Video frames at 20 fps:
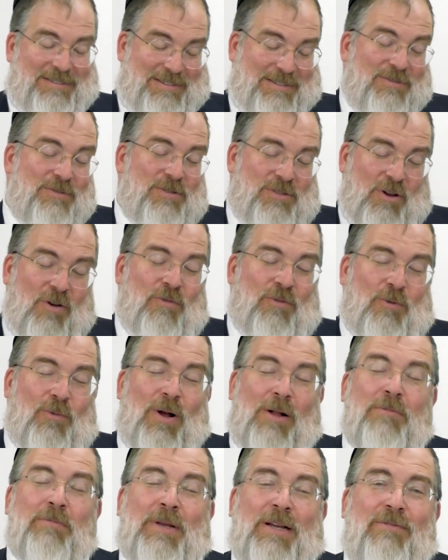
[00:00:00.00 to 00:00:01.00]
It was
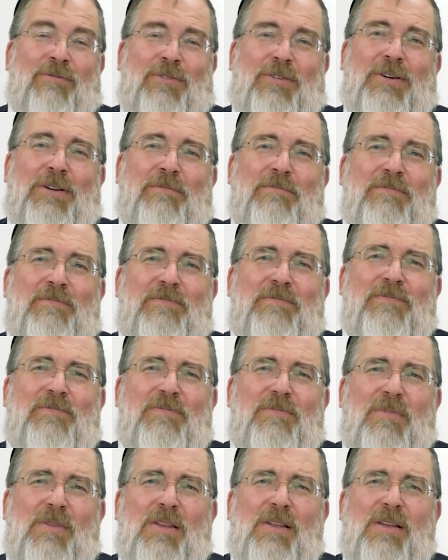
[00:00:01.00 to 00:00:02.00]
overwhelming for him.
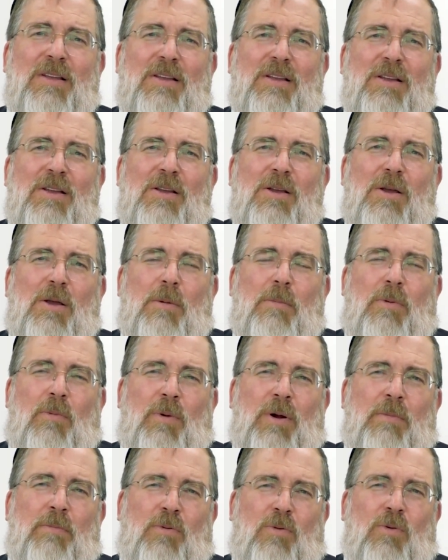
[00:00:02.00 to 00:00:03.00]
But
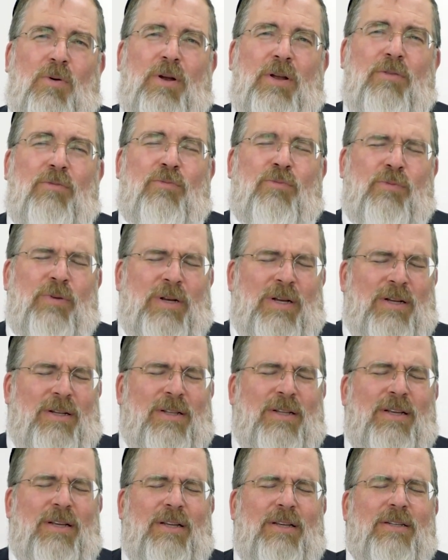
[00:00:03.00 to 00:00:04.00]
when a boy
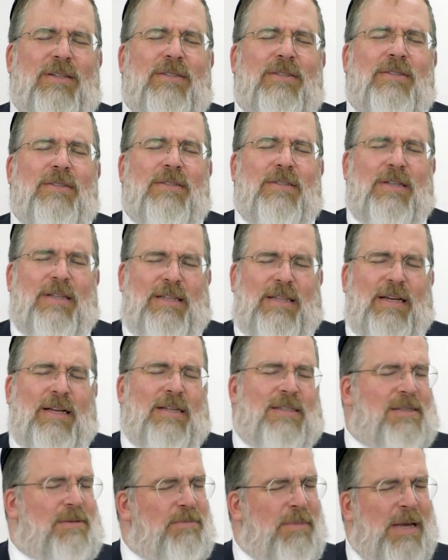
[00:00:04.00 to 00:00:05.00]
really
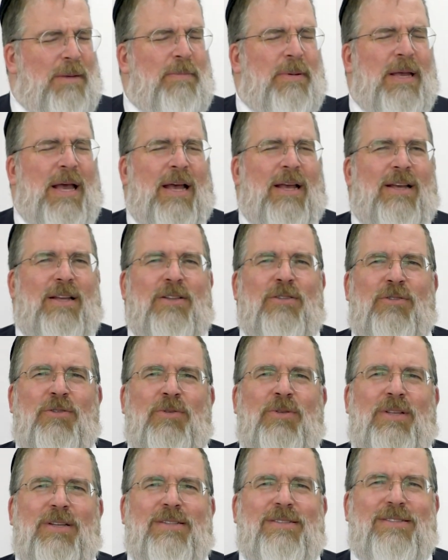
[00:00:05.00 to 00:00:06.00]
thinks, maybe I can
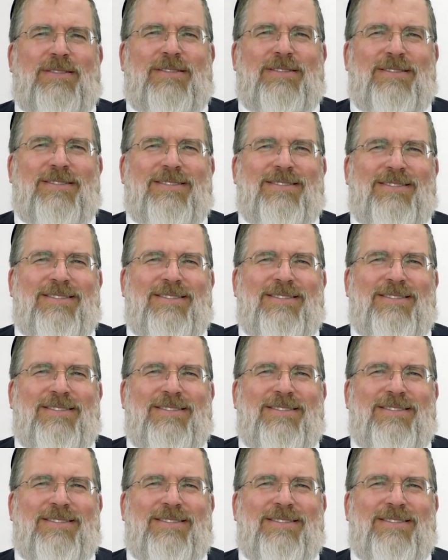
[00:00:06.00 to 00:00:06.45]
do this,